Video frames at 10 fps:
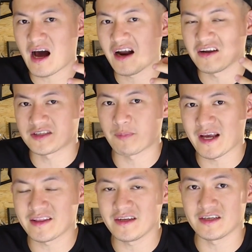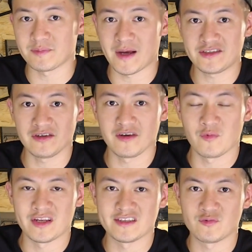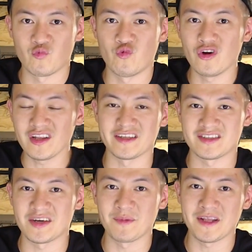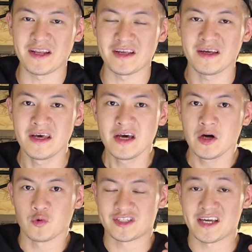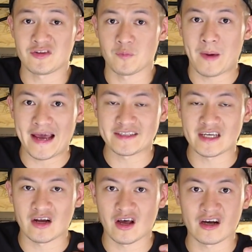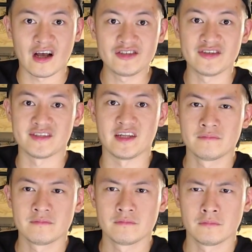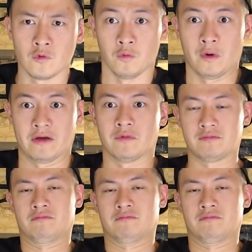unexpected, especially when it's really intimidating, we tend to back down unconsciously. Yes. Oh, wait.